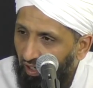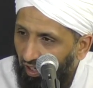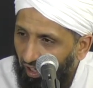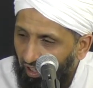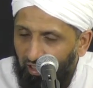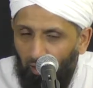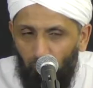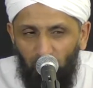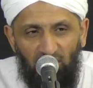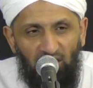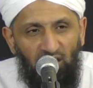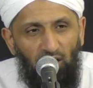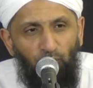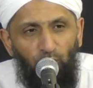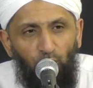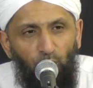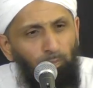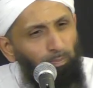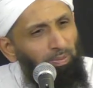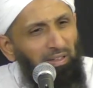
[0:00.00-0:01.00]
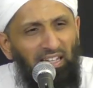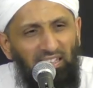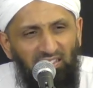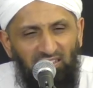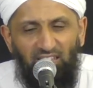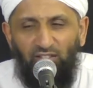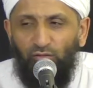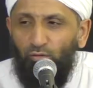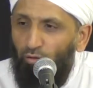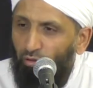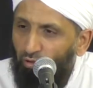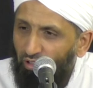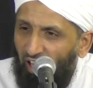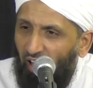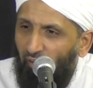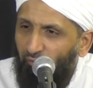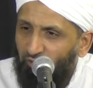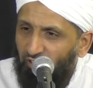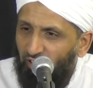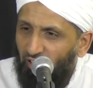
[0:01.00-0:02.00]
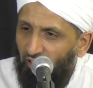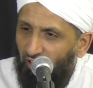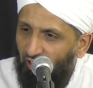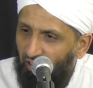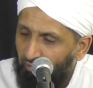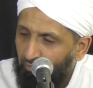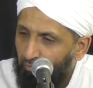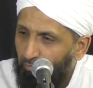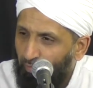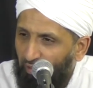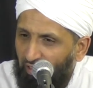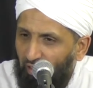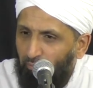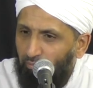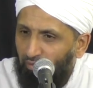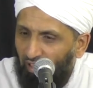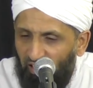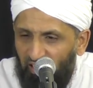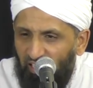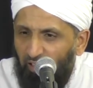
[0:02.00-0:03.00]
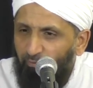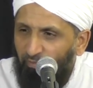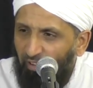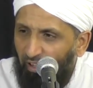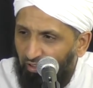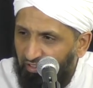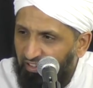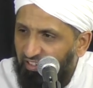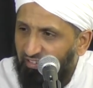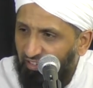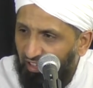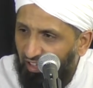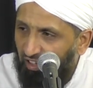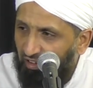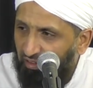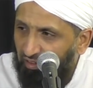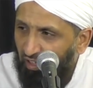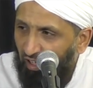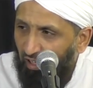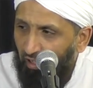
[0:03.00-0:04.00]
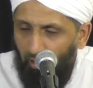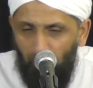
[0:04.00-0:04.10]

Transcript: Allah will give you places to look after and become Khalifa on this earth.